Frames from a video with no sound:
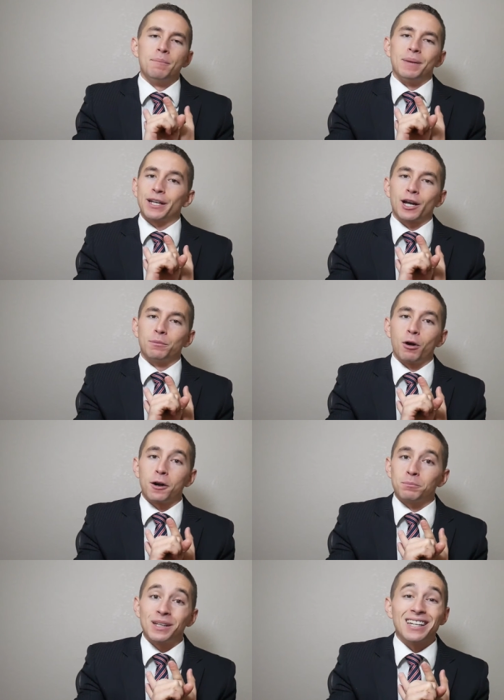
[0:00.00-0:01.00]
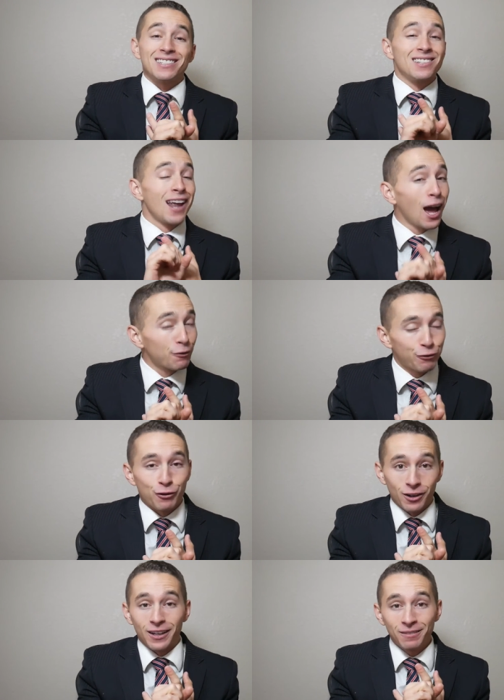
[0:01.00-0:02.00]
Medicare Part B is not
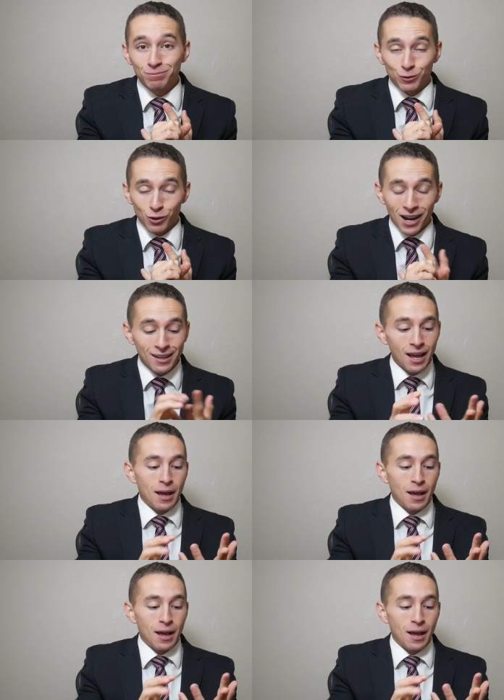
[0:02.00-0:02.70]
free, right?